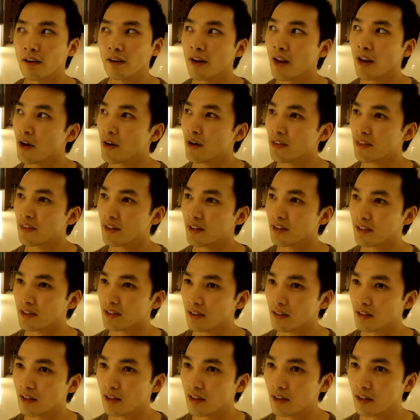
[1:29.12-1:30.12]
No, I think
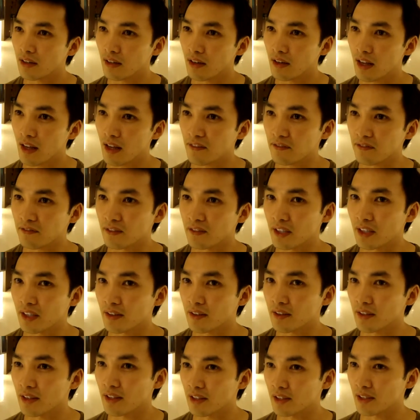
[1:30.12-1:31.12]
it left
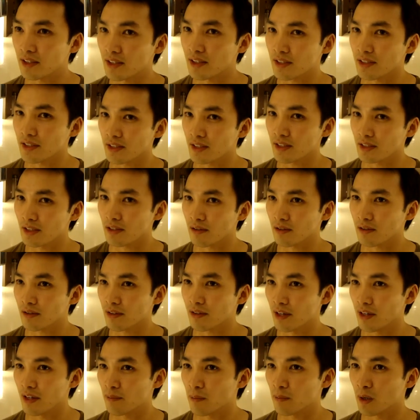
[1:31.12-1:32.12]
now. I think it just
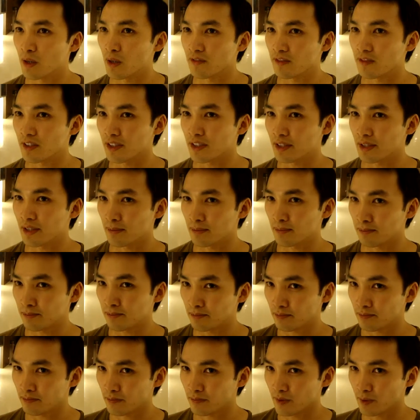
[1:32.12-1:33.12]
came off the
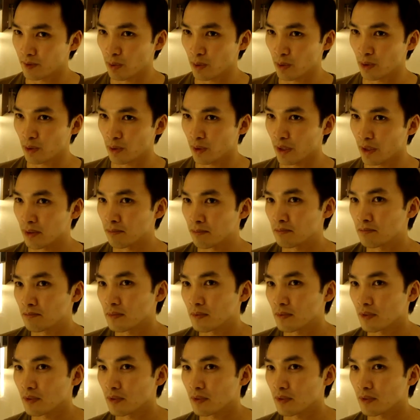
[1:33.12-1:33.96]
program.